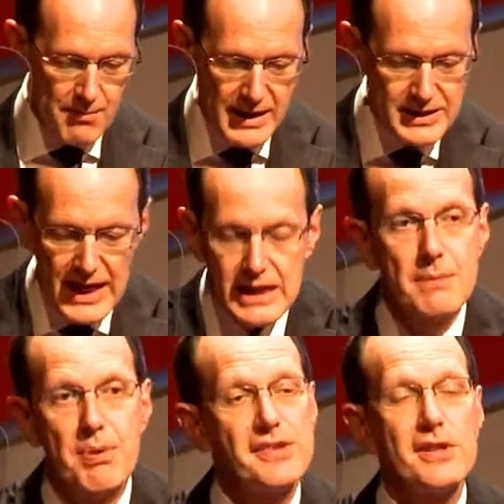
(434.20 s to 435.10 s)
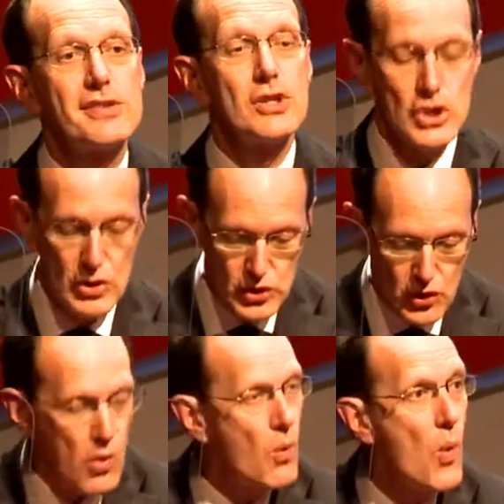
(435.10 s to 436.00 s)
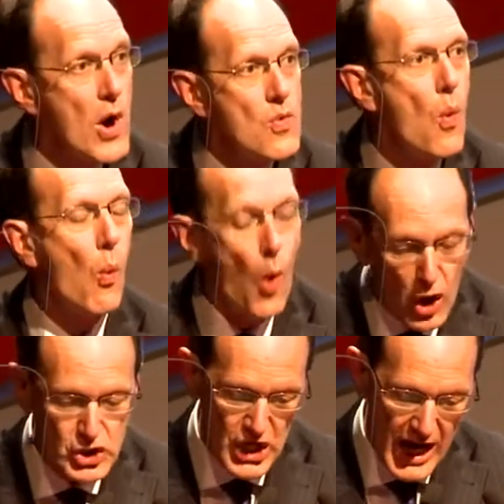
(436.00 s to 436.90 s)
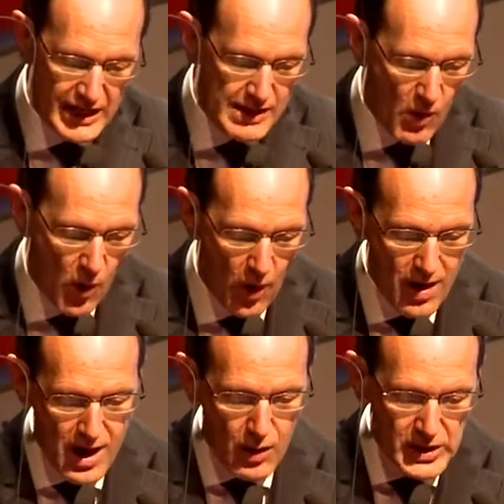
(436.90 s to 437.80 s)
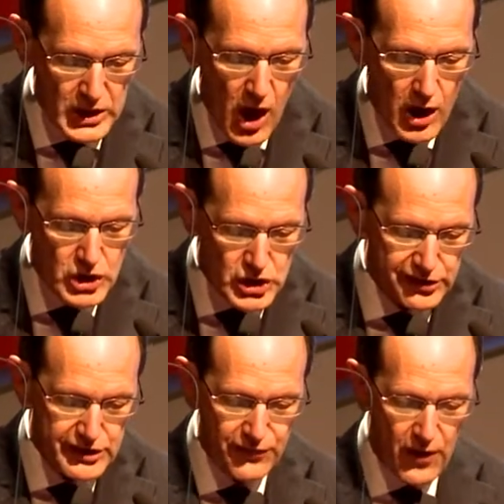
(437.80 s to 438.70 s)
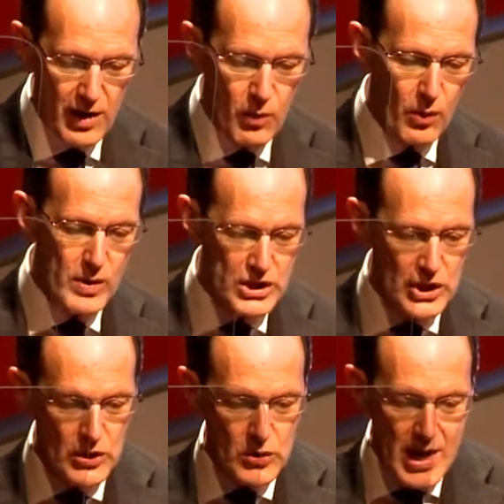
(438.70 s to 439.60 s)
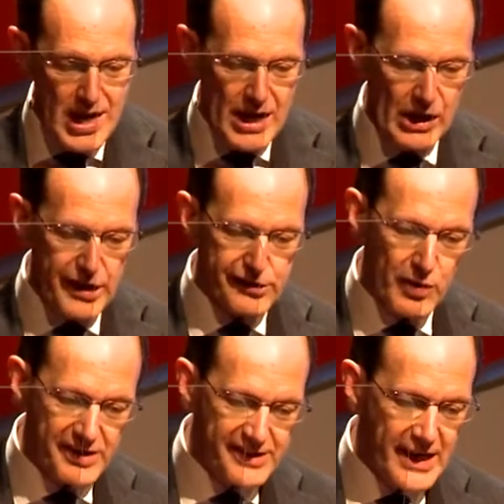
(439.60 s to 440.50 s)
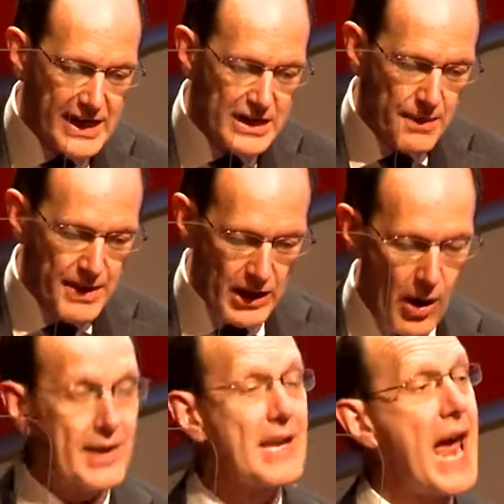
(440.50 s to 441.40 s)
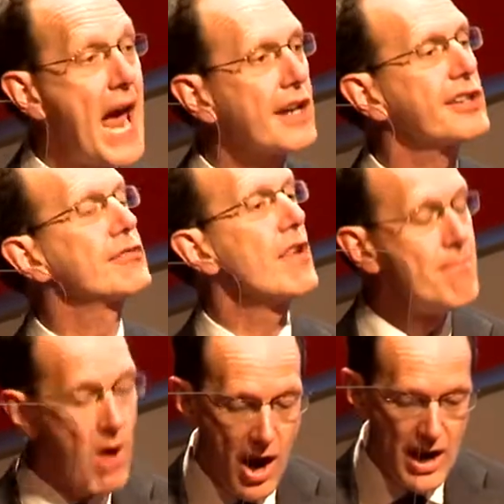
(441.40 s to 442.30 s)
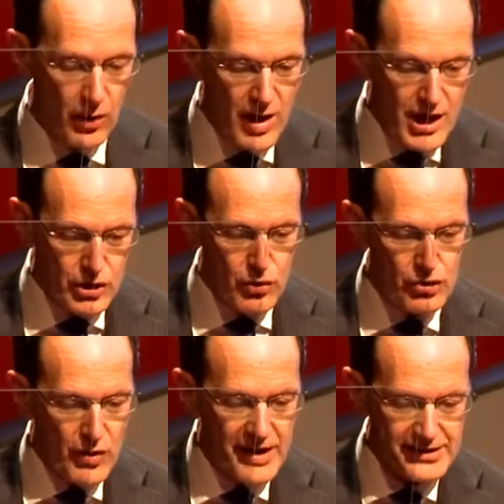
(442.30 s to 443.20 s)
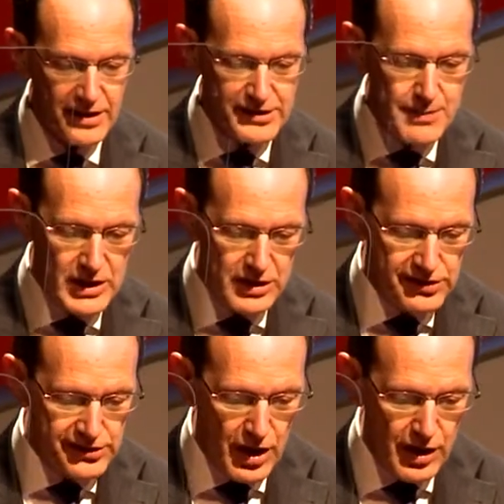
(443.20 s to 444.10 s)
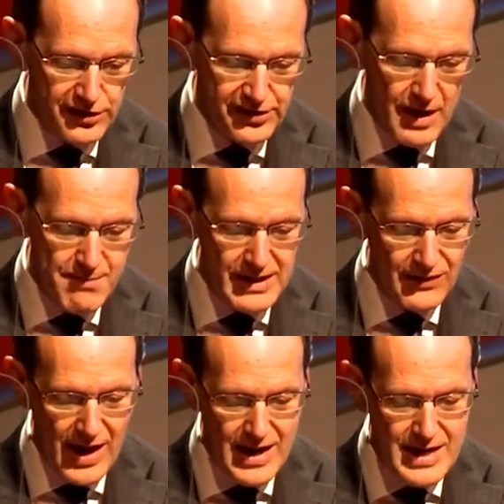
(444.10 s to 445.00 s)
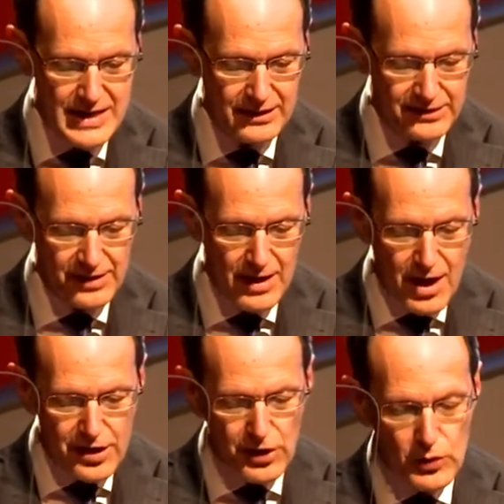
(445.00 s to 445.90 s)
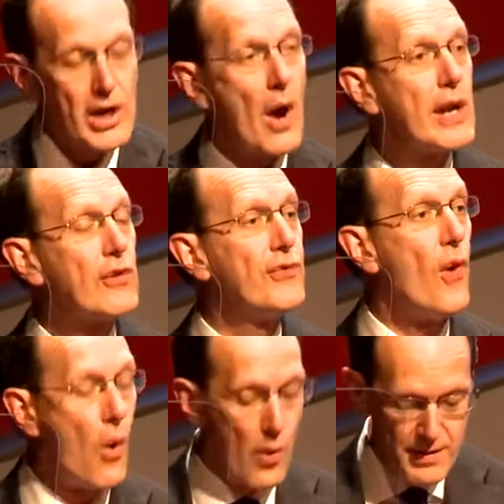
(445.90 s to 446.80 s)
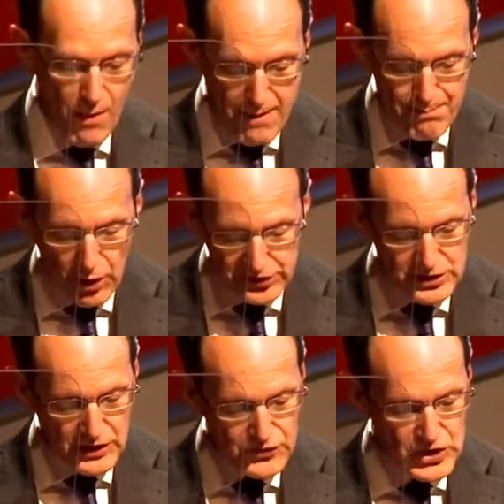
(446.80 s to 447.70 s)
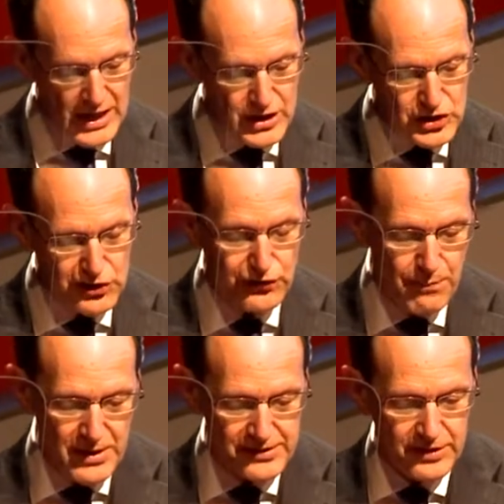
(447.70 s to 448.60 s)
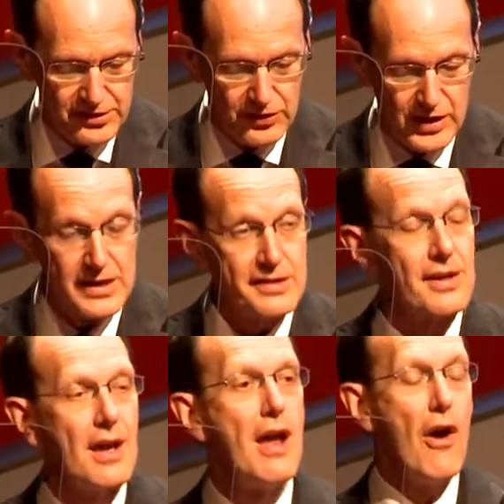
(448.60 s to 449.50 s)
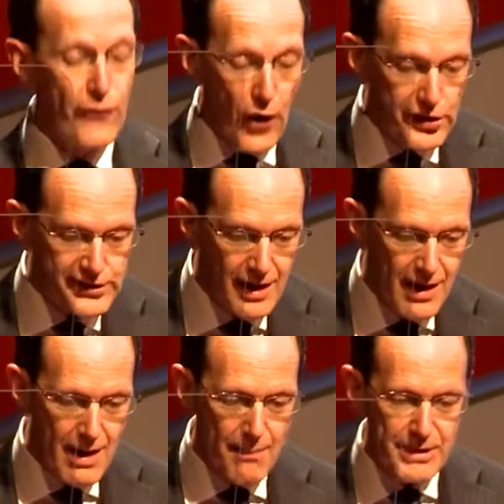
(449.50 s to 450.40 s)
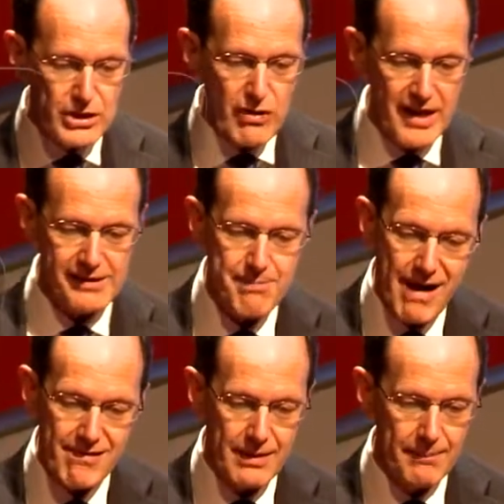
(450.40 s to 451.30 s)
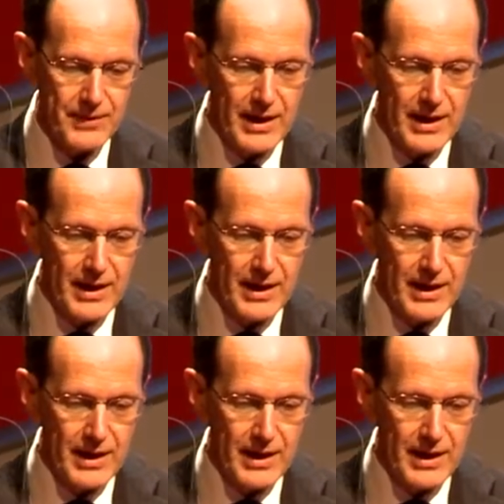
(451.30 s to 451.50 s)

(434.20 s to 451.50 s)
Maintaining business as usual won't wash anymore. We can't justify what we do unless we're seen to be going the extra mile to address customer concerns and meet their needs. So going forward, my positive challenges for business are these. First, be transparent.